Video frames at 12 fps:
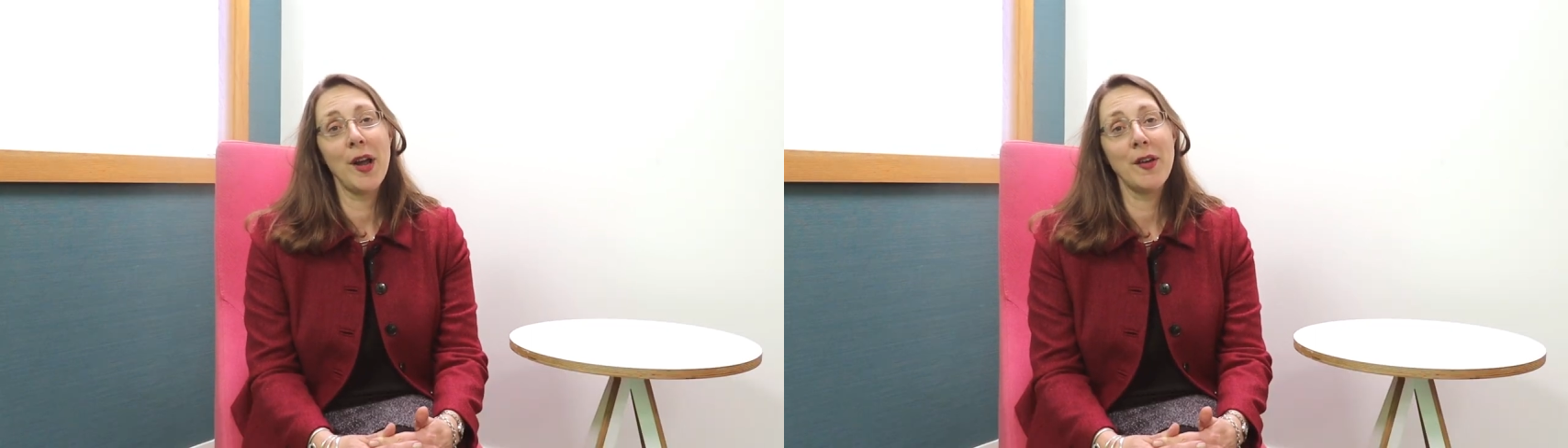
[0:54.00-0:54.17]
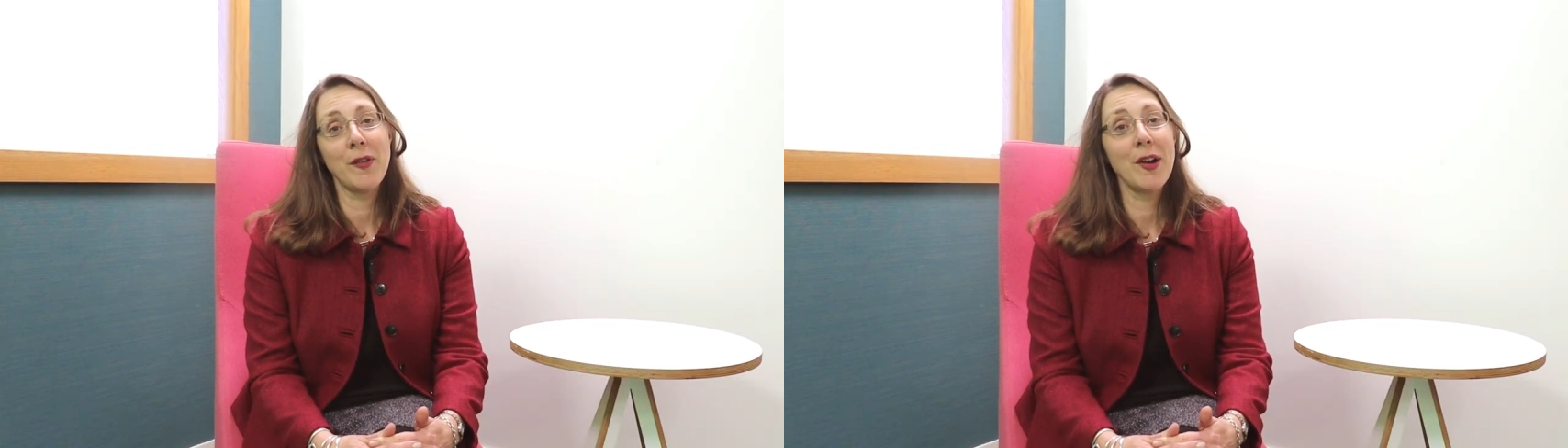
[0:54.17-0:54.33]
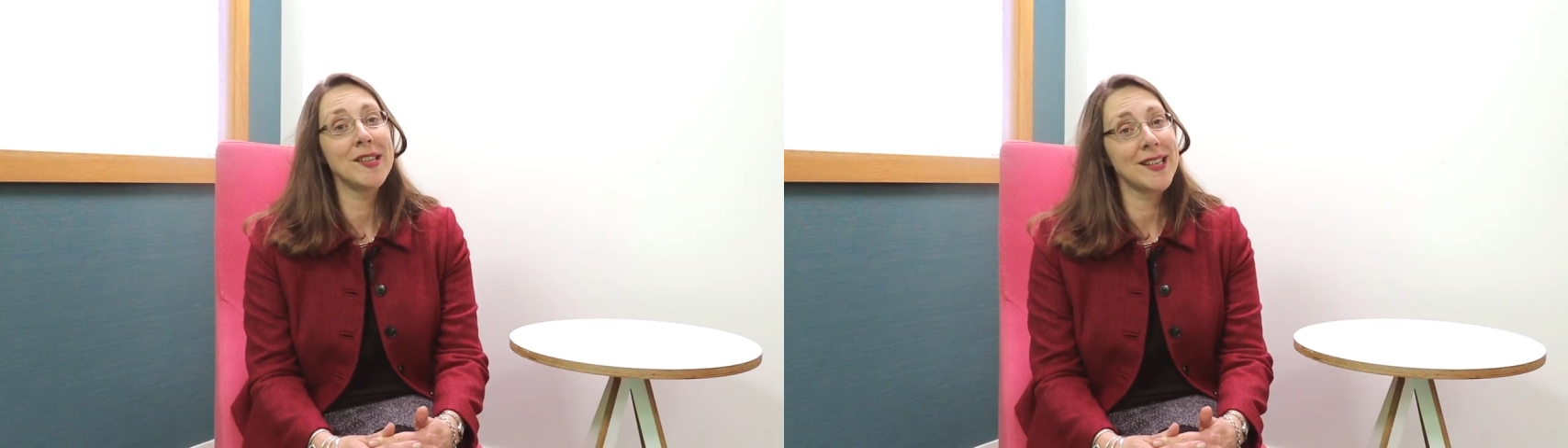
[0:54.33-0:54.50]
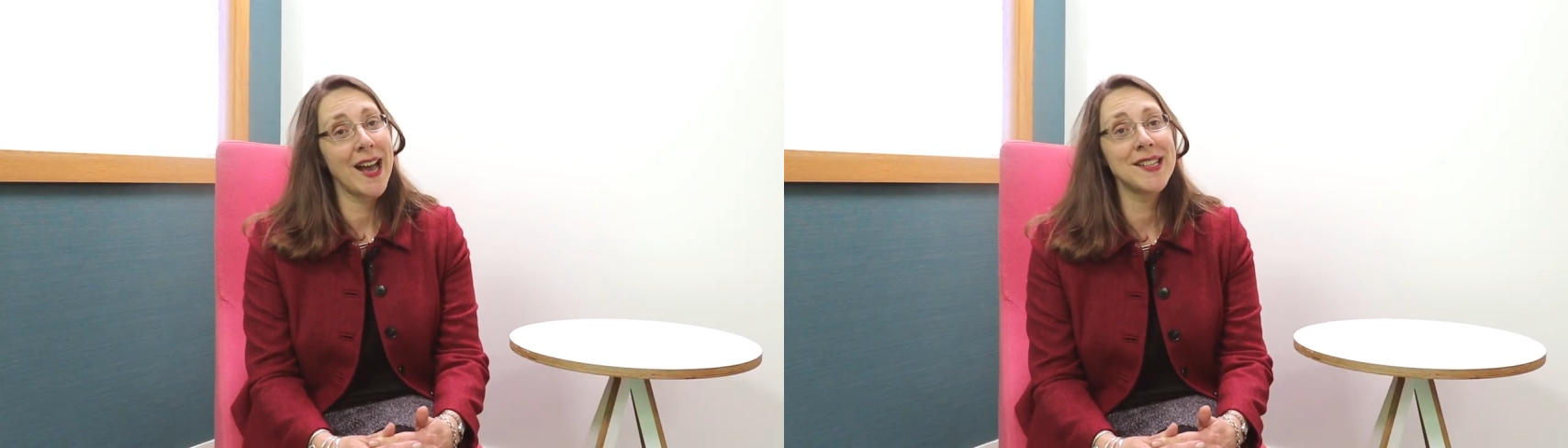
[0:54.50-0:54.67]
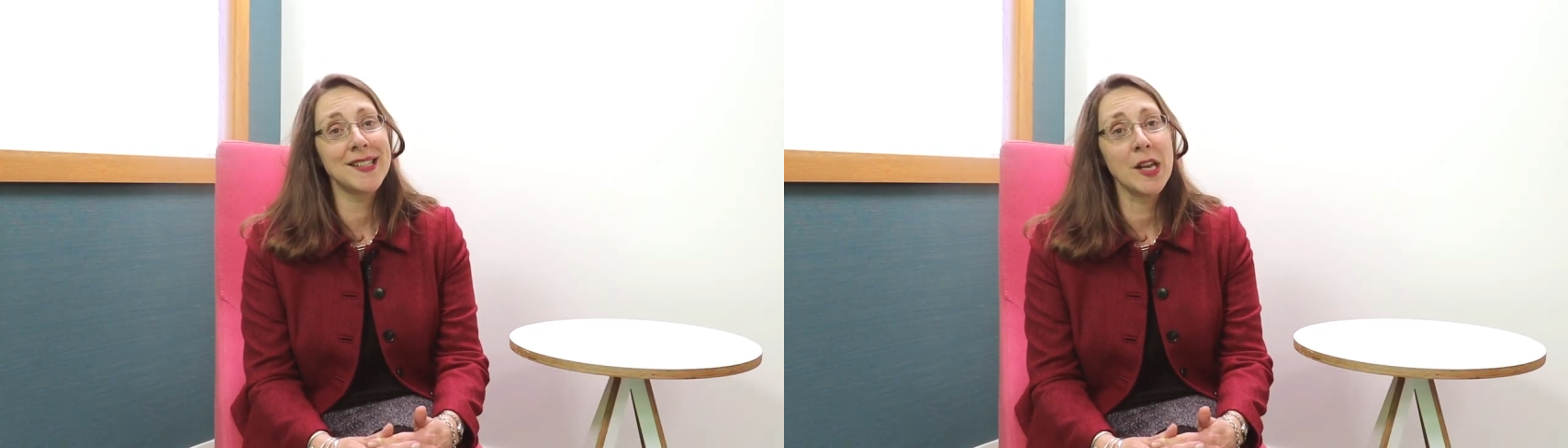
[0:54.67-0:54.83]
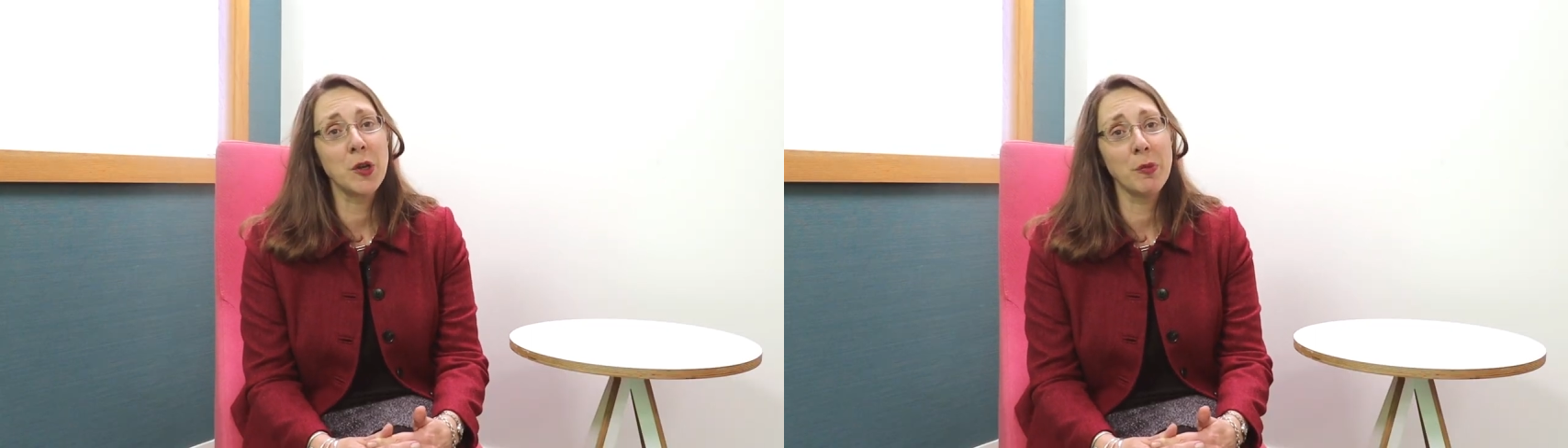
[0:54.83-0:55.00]
We're very
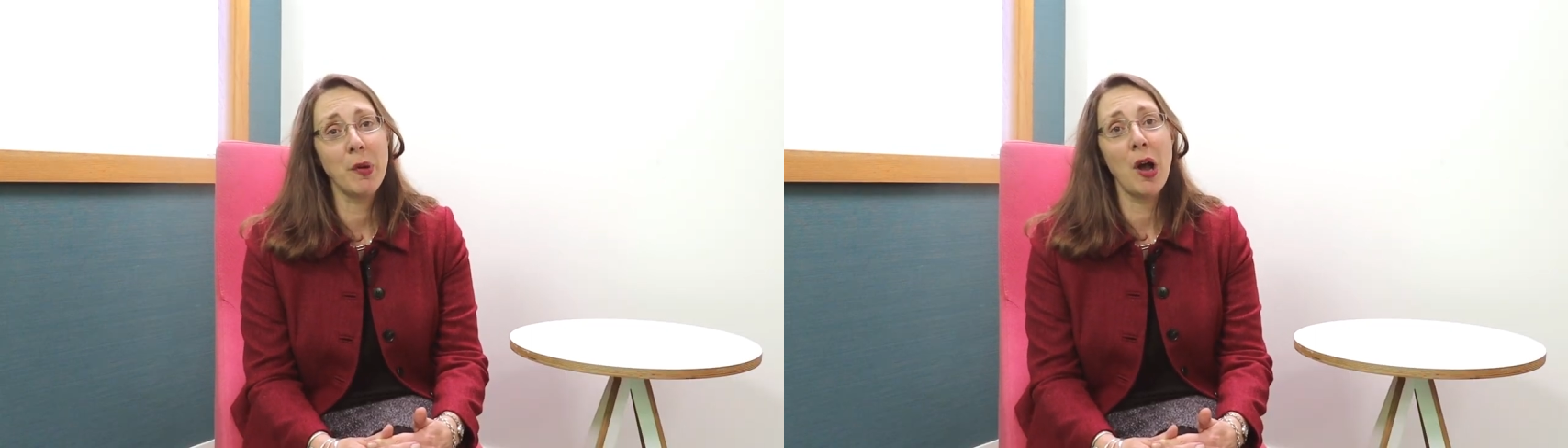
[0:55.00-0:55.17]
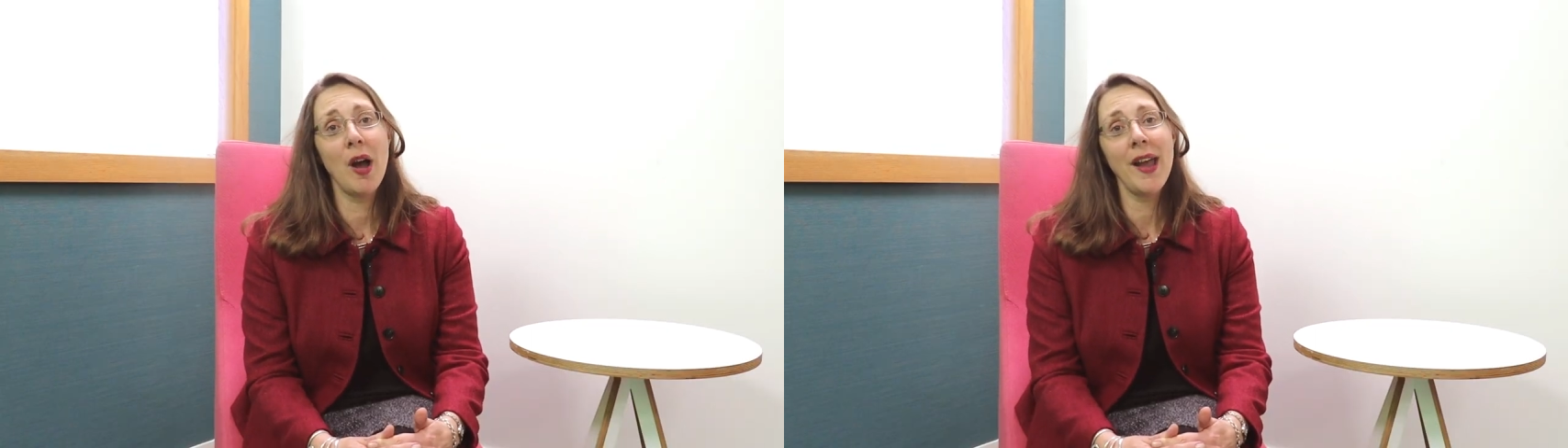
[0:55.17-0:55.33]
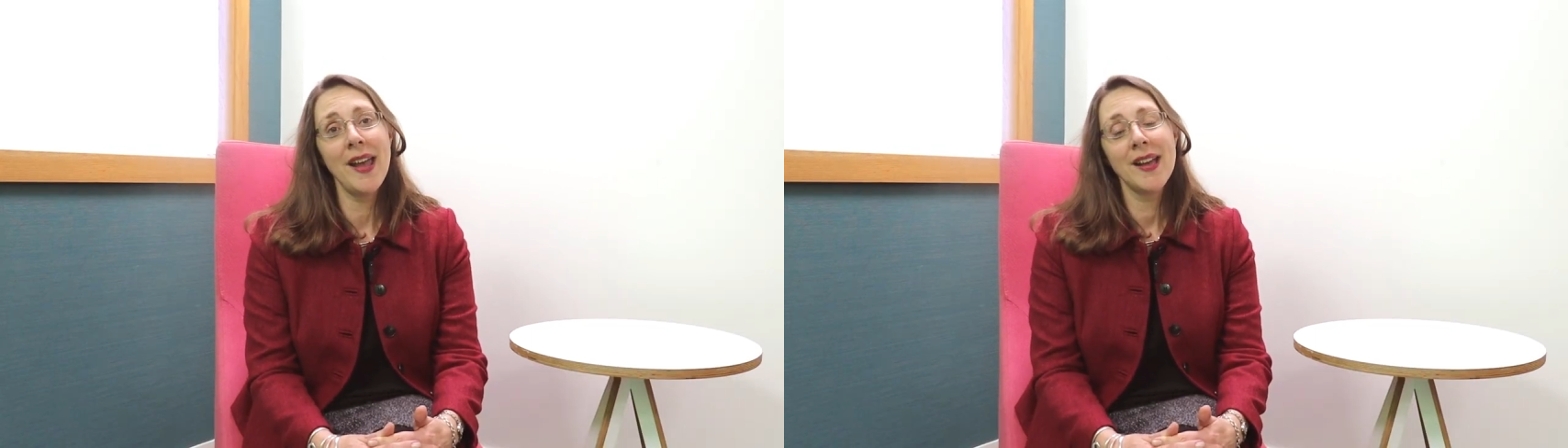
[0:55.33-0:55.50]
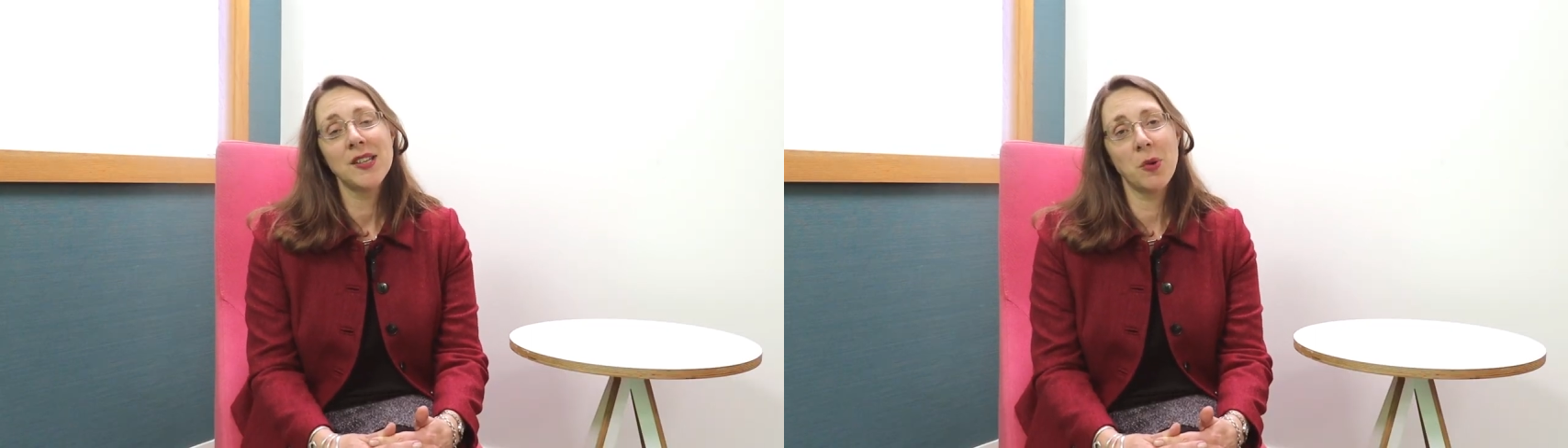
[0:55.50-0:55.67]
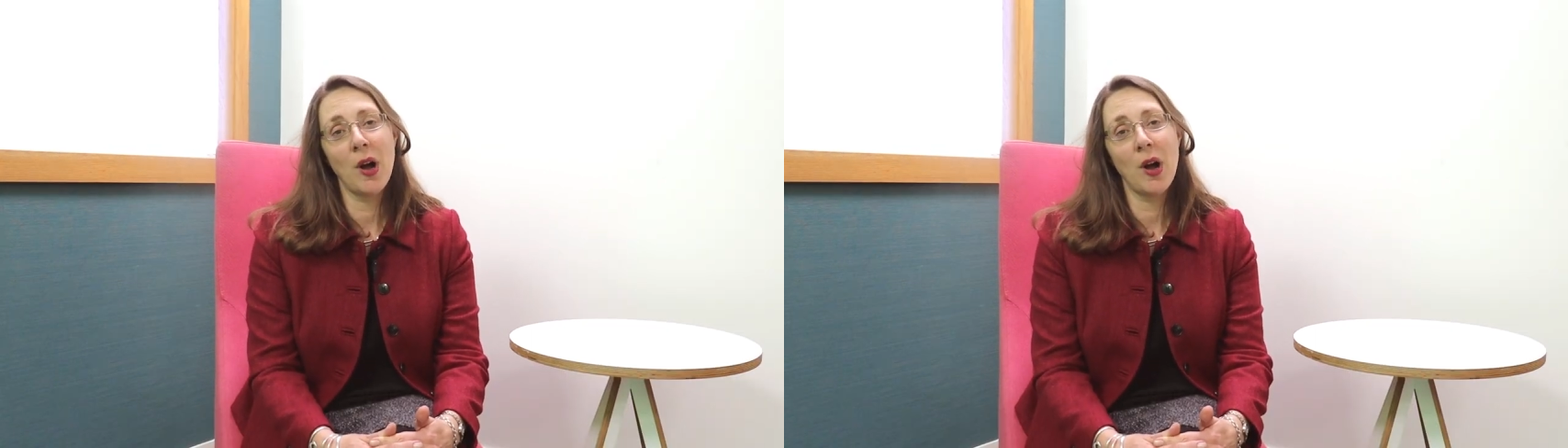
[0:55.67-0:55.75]
sad to say goodbye